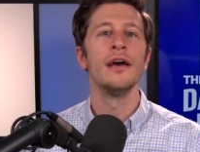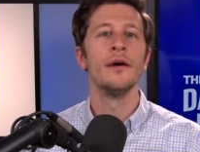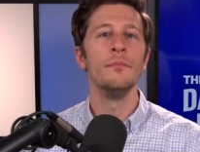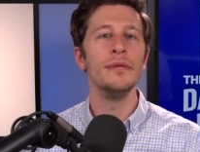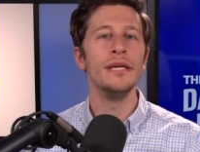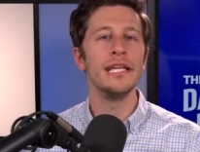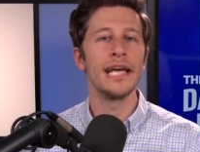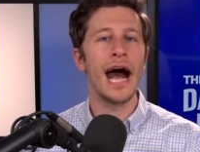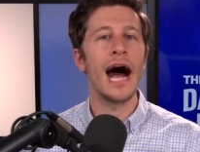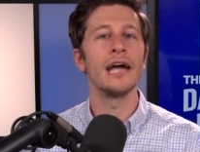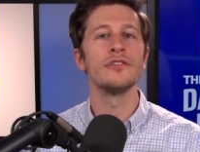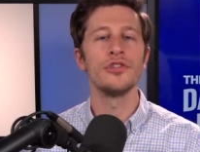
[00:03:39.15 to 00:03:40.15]
meaning
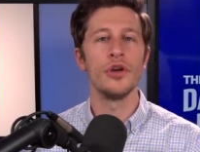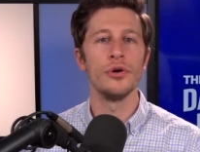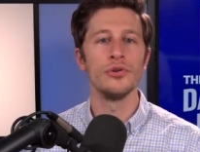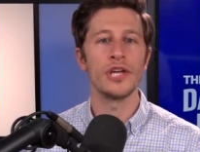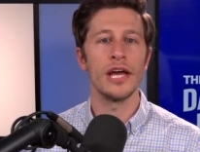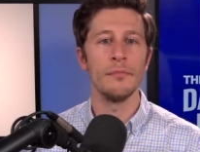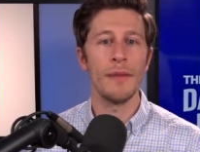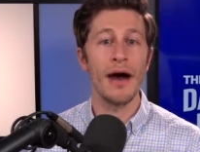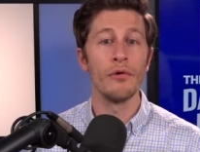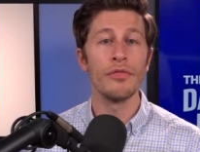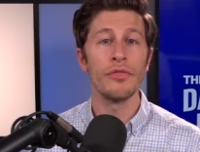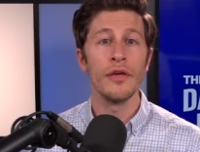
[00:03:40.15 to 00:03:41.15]
eyes, nose, and
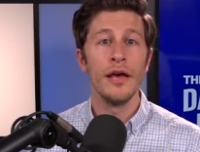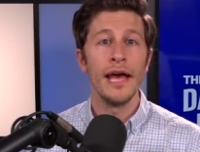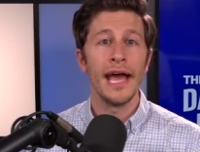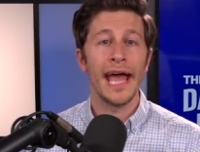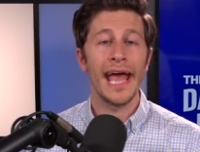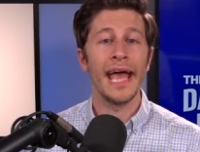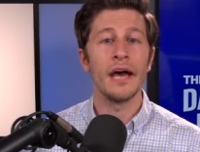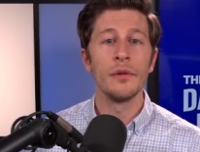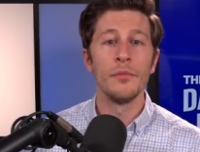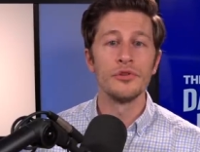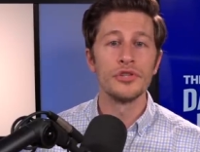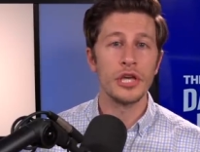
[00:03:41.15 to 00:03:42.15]
mouth.
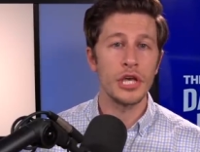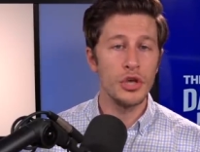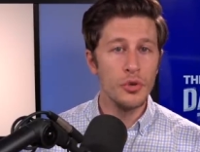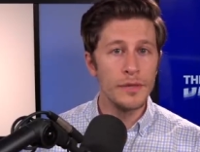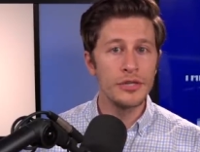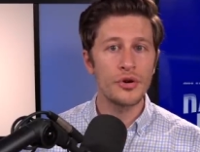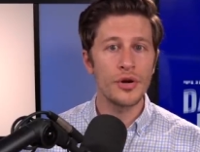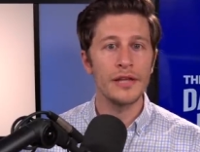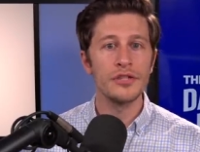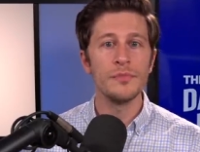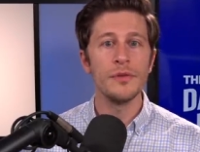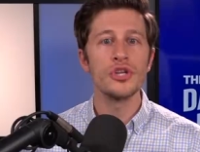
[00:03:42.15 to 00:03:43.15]
Animal to human
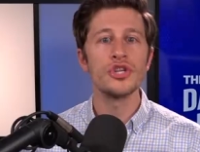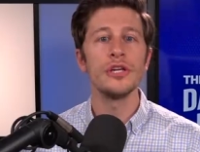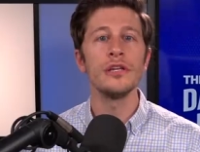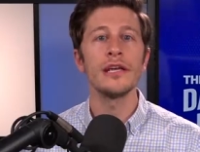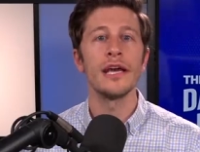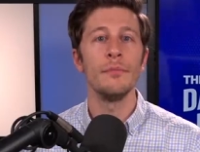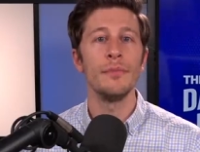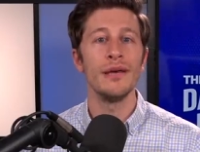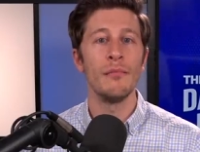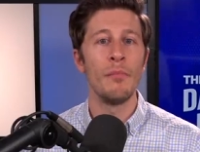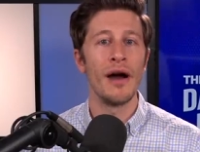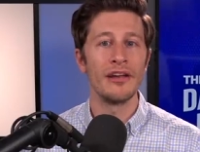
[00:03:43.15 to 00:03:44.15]
transmission can be
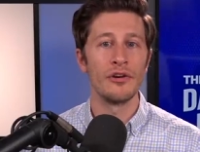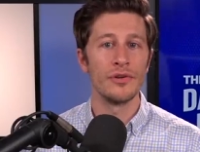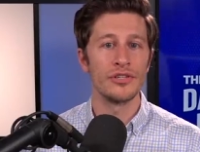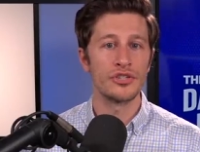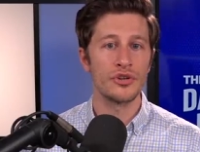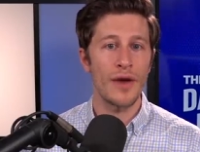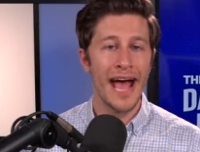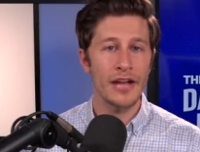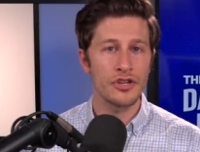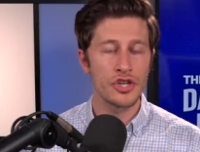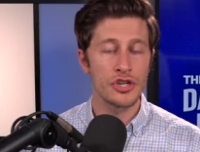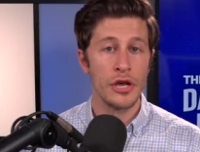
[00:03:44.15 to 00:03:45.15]
a bite or a
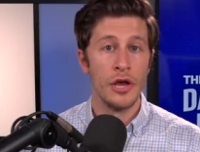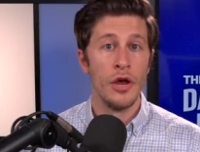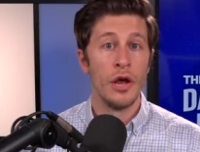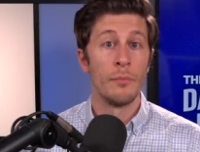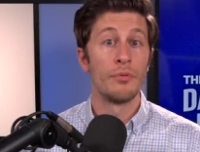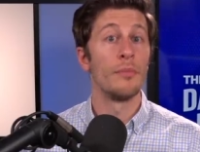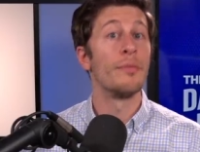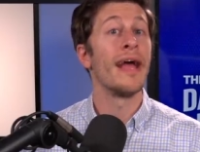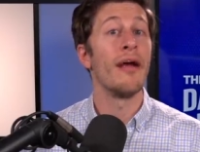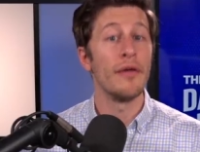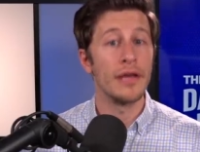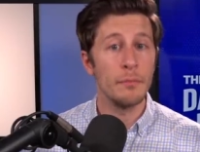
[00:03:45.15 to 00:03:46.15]
scratch.
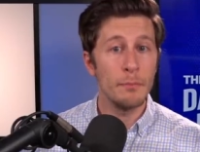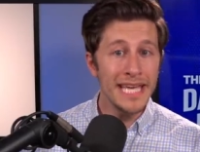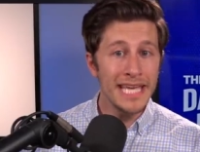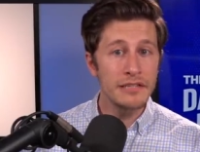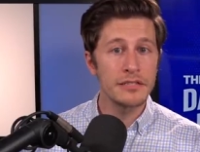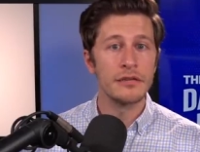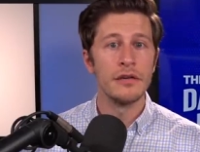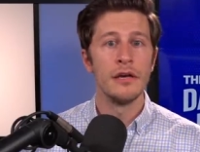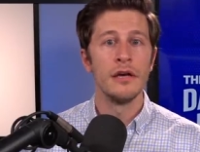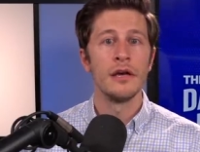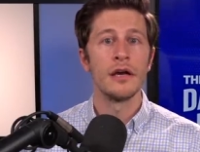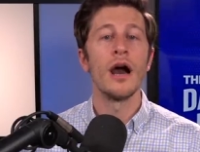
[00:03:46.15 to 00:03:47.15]
Preparing meat,
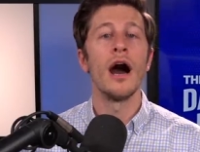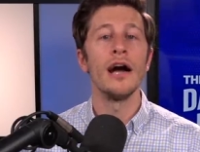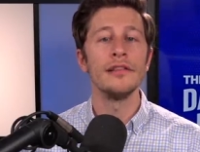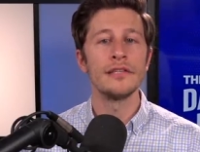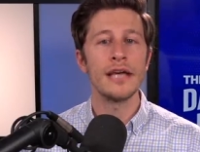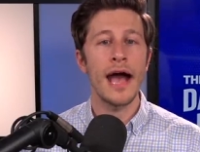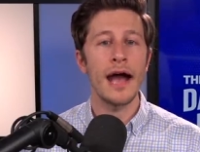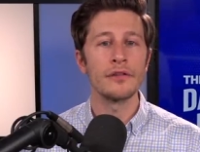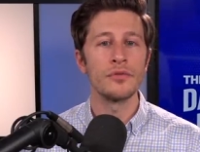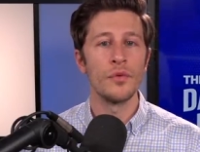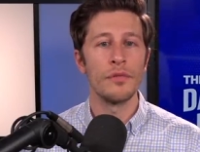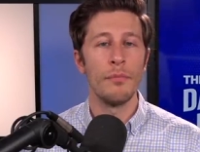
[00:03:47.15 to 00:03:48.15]

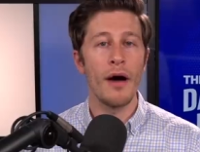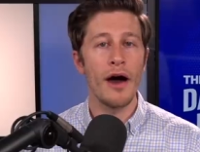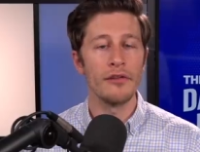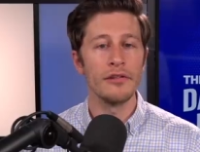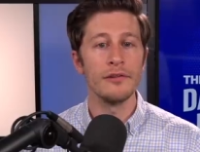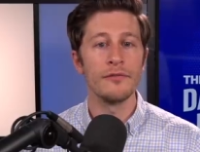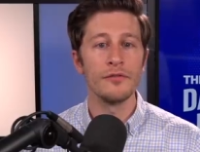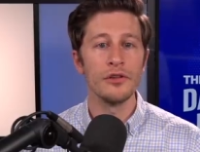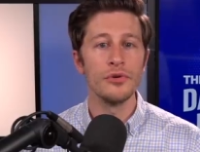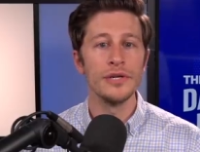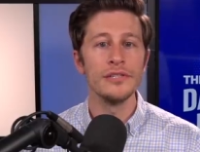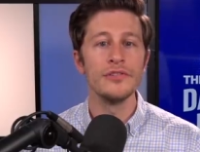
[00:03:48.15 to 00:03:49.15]
contact with bodily
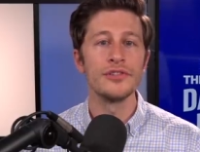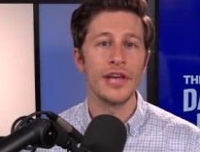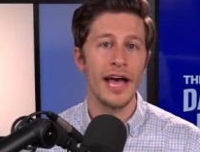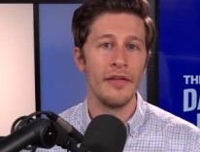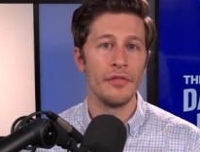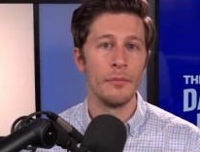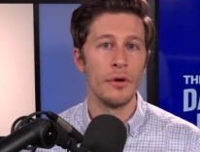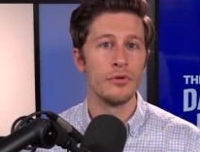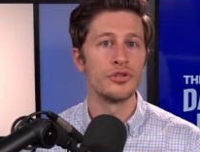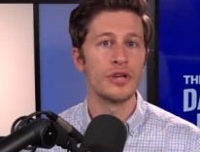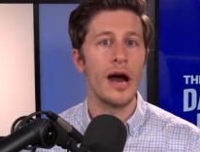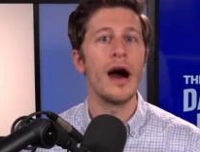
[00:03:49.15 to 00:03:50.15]
fluids, and the
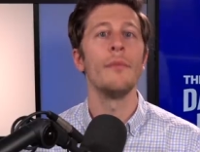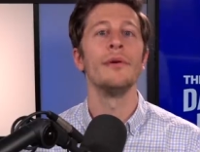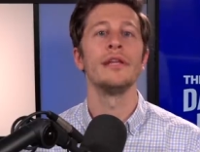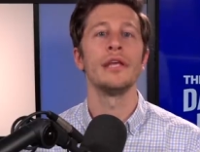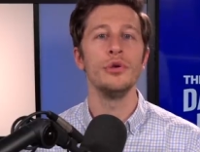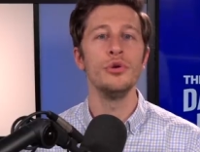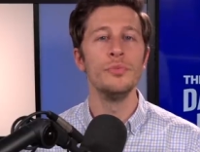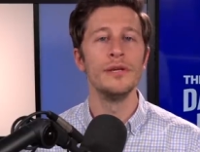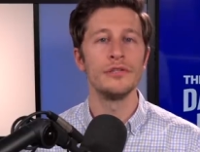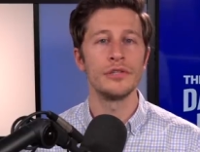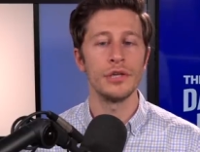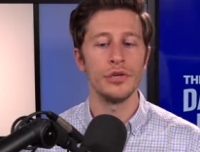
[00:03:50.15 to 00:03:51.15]
most common
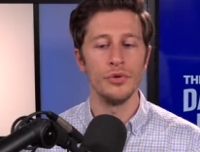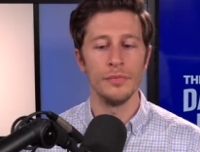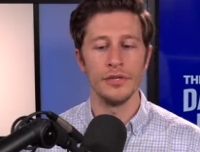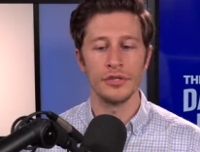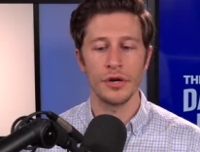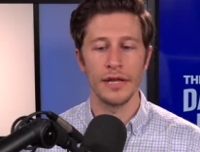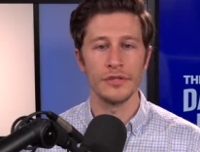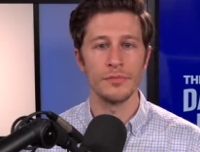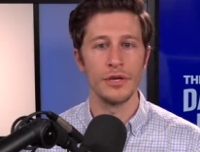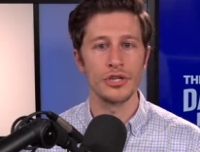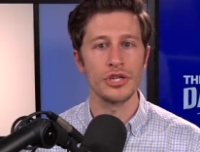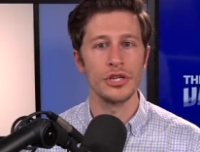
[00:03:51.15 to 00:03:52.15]
human to human
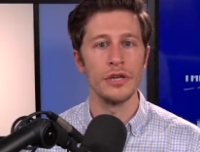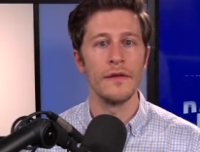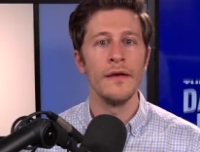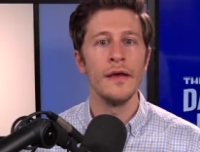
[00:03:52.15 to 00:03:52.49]
transmission